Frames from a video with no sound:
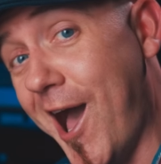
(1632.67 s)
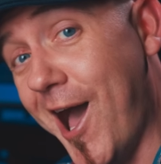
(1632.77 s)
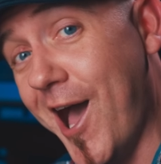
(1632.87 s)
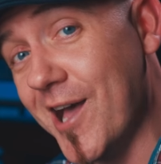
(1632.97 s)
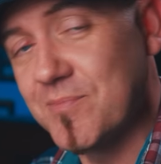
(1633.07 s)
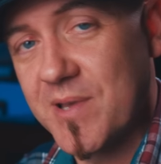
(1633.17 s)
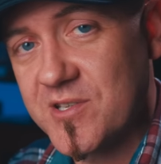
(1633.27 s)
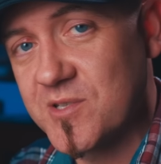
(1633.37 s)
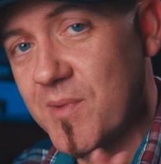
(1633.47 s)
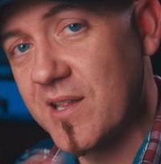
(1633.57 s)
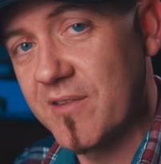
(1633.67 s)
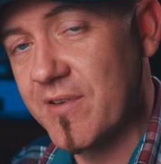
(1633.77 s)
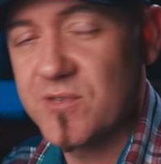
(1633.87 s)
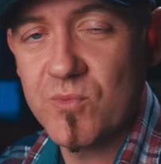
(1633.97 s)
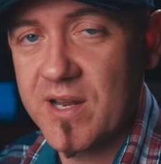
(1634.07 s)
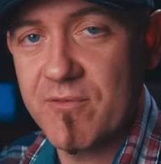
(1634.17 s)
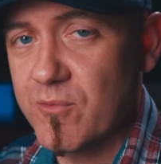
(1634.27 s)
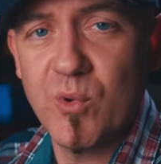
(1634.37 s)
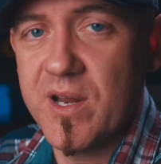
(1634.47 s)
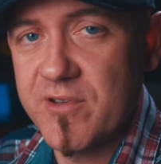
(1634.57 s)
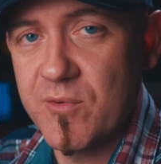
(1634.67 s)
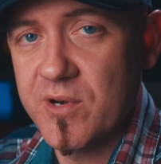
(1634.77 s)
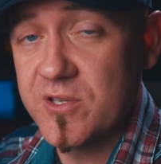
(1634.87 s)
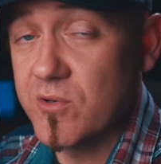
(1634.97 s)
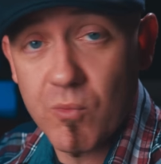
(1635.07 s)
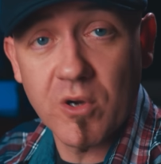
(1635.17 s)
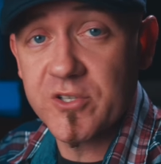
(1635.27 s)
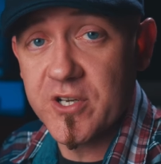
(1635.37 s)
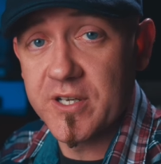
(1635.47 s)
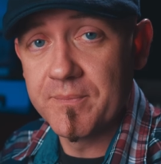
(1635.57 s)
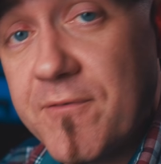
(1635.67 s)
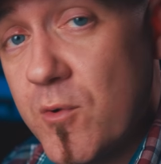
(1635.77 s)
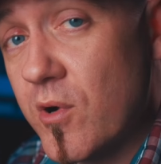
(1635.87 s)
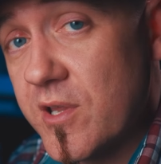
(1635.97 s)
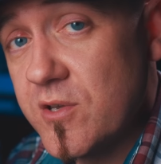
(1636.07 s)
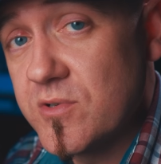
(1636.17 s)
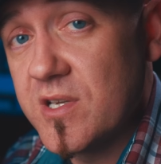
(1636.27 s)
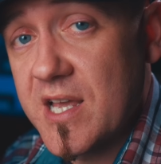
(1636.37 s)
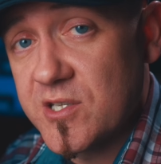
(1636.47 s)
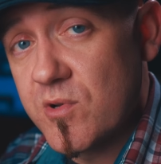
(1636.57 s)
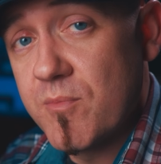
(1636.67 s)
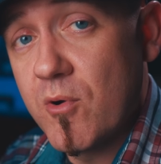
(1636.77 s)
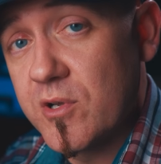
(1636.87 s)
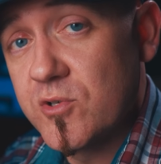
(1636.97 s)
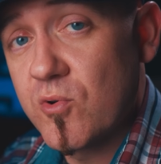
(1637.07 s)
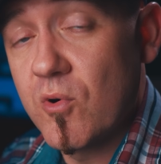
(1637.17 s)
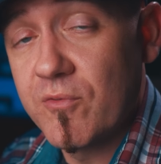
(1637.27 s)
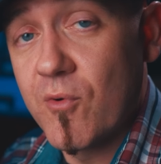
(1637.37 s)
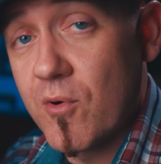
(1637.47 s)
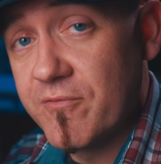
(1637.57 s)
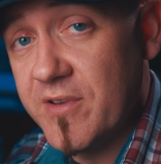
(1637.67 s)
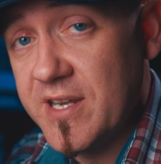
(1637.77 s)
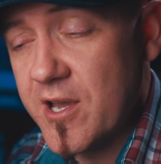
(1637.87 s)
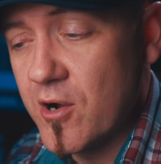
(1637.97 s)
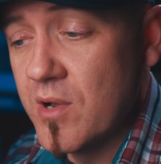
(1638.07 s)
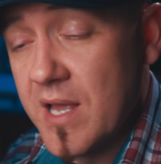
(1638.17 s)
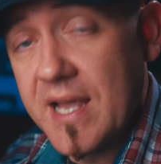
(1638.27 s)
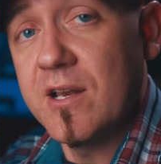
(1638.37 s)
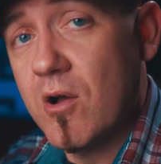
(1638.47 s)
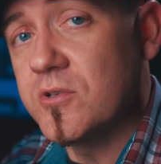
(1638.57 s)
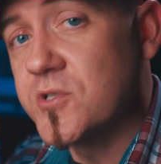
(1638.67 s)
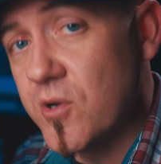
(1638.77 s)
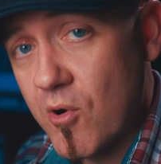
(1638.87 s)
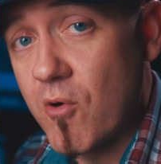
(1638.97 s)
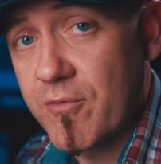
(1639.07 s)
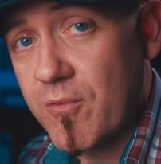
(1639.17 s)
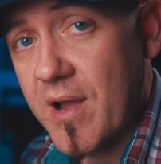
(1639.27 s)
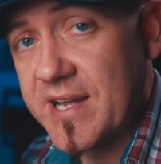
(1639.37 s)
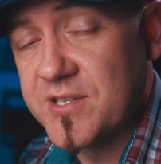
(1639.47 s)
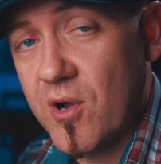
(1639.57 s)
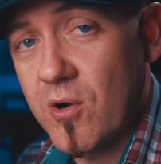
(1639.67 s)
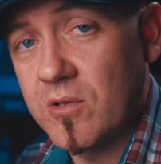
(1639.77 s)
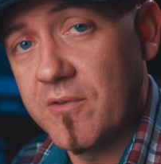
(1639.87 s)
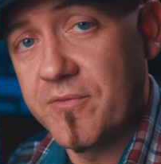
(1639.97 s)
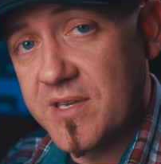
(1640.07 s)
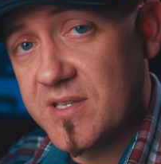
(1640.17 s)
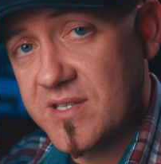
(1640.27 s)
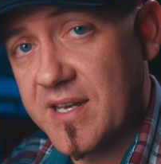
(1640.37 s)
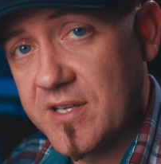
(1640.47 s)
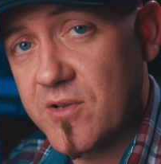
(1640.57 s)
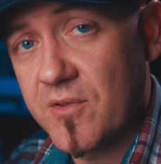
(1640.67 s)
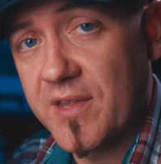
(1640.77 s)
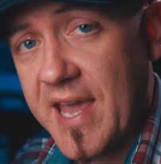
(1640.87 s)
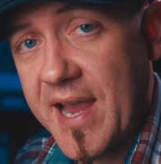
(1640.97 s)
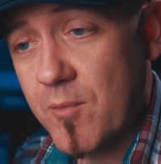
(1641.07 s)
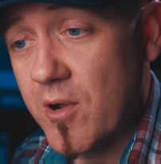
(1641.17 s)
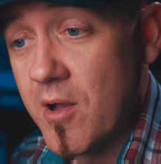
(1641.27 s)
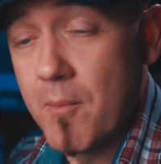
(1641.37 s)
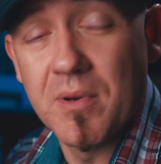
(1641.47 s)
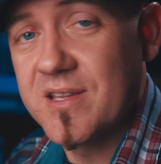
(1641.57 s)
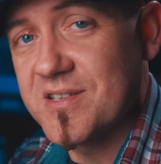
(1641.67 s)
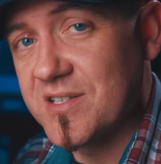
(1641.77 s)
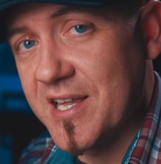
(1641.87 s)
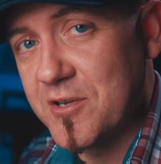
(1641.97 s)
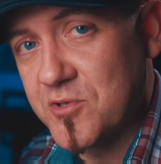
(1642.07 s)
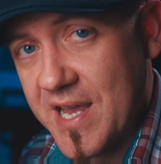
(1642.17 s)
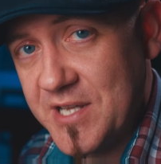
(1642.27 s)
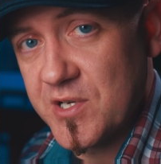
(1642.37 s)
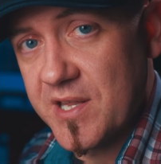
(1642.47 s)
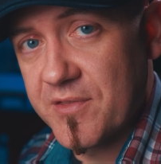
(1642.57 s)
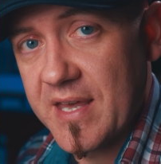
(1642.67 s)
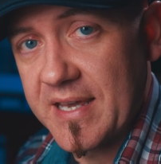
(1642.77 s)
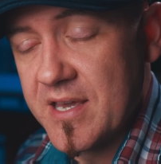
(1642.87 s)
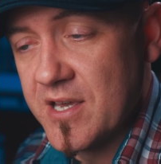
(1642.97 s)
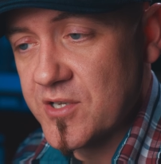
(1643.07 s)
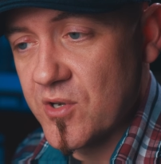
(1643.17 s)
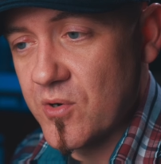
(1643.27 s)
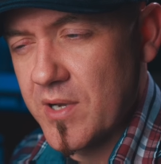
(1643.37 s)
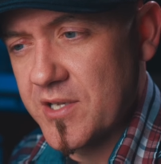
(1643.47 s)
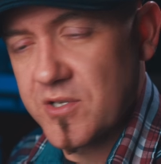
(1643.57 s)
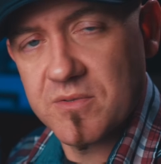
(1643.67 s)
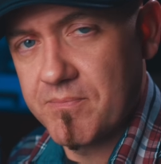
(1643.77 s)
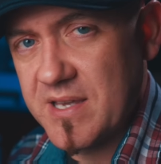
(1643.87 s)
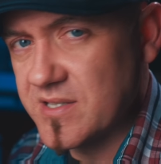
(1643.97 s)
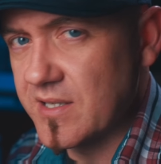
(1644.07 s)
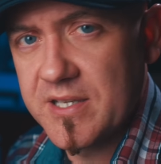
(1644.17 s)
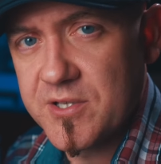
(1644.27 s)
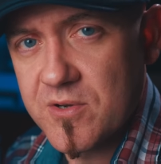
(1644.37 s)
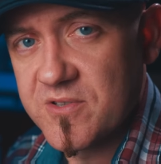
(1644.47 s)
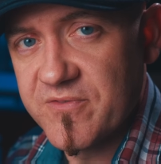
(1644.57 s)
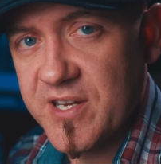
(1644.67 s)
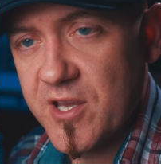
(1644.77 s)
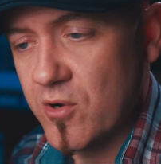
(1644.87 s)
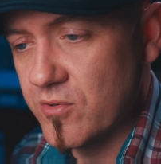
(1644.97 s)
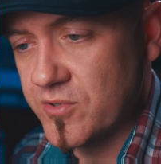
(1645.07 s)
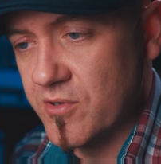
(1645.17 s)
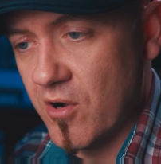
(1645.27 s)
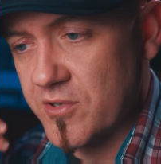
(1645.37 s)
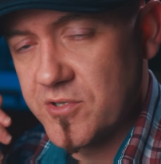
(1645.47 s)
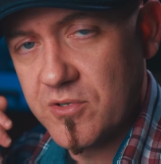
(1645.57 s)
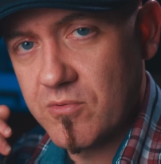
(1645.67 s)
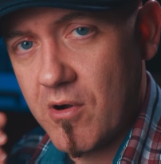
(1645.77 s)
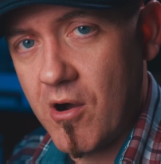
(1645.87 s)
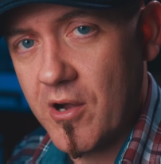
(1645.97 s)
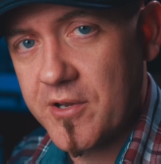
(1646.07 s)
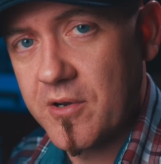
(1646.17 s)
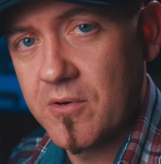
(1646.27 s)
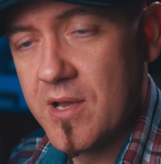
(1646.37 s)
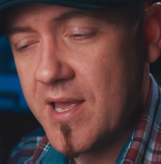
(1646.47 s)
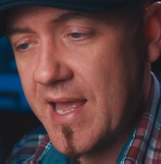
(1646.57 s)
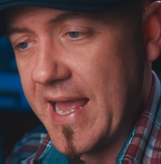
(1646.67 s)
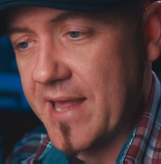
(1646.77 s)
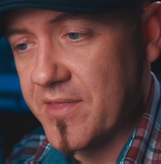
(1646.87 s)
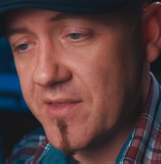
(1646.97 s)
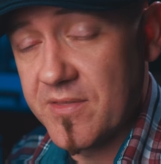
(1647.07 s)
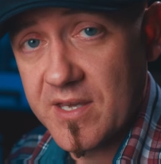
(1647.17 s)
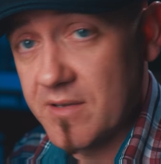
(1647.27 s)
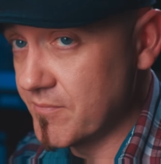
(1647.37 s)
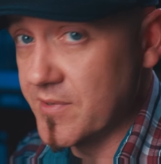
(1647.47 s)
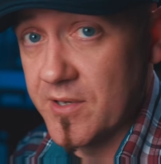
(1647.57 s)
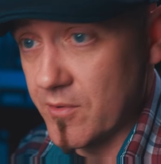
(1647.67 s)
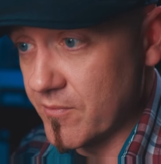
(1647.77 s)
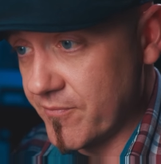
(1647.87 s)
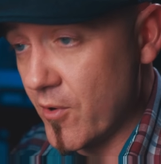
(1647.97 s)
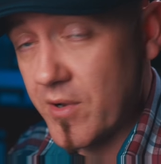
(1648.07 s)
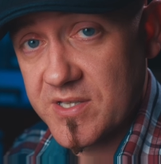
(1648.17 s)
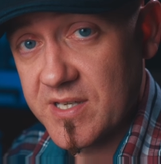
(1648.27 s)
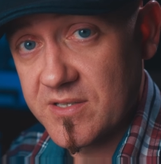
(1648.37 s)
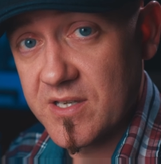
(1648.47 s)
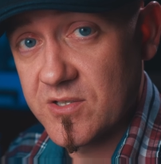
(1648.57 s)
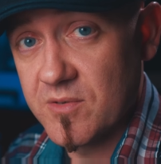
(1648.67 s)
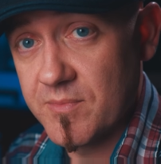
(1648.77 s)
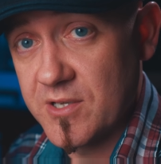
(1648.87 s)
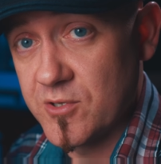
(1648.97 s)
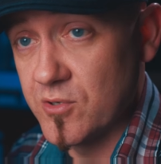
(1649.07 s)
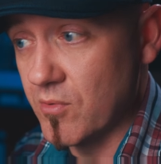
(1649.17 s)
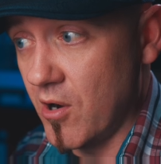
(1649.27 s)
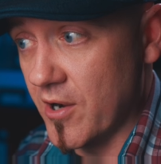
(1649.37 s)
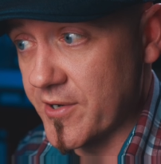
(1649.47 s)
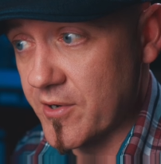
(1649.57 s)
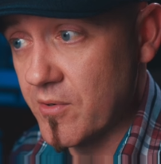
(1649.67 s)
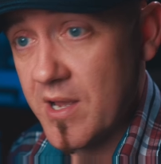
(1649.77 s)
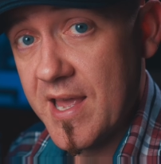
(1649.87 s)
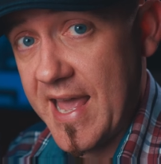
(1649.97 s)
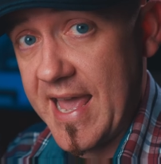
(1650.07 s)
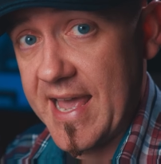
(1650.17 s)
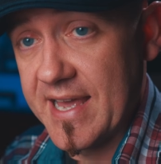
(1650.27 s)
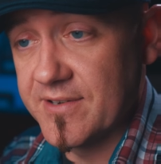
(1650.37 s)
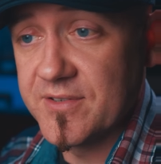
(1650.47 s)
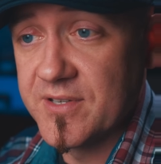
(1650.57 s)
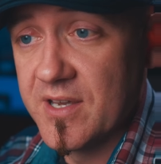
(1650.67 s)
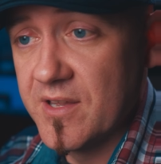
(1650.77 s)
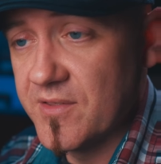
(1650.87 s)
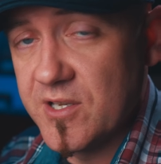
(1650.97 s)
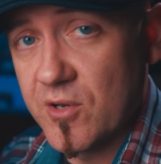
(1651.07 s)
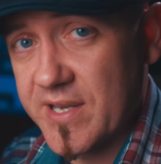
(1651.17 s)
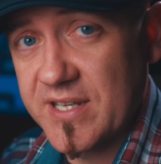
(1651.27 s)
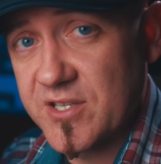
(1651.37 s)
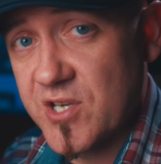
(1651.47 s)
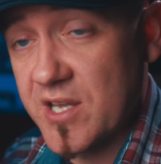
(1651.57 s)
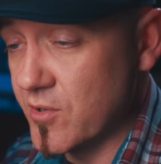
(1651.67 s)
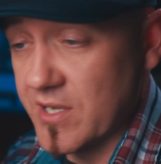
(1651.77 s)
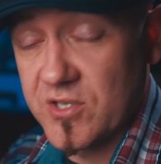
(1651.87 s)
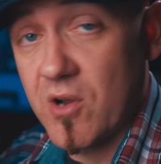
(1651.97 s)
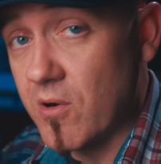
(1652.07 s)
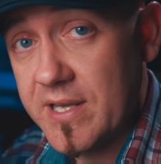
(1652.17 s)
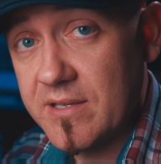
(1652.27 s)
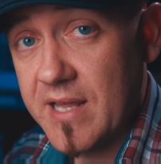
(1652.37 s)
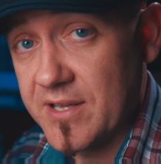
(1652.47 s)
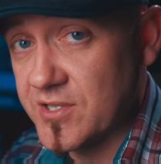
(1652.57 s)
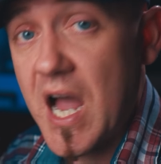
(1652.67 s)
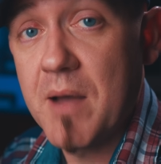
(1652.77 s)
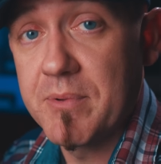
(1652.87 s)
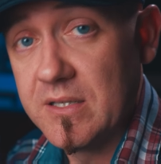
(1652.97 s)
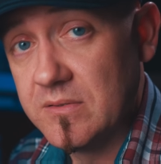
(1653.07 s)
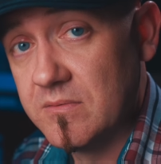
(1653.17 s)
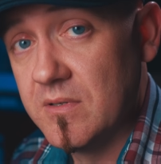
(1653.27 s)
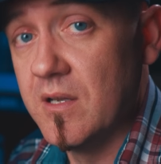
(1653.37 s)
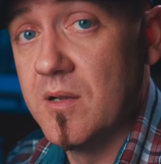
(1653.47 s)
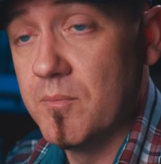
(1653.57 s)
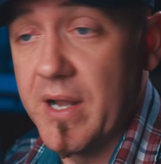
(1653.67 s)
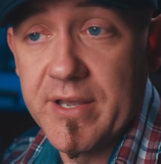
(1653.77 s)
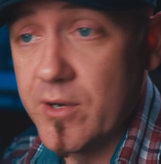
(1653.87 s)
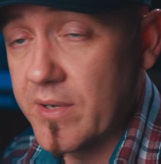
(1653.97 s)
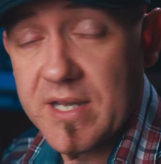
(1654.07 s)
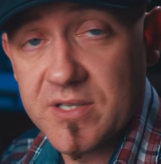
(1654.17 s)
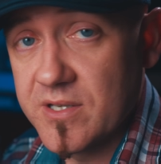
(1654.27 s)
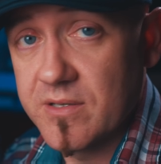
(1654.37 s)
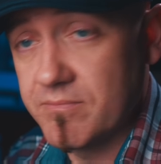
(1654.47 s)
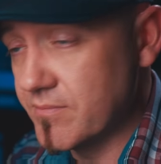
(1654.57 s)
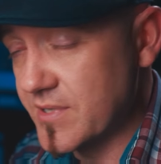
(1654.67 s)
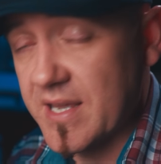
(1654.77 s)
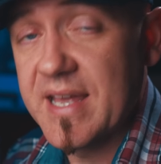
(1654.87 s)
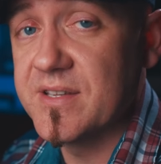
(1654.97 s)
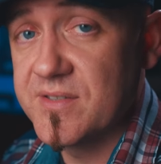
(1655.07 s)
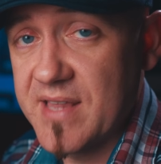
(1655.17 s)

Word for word: Let's make the smiley face, whatever, whatever you want to do. It works good. If you want to use it as a remote control for video, it also overrides all of the settings on the camera, but it doesn't let you change anything. So it just basically turns video onto auto, and then the, you know, focusing system into auto, and then you don't get to change. You can start it and stop it, but you don't get to, to it.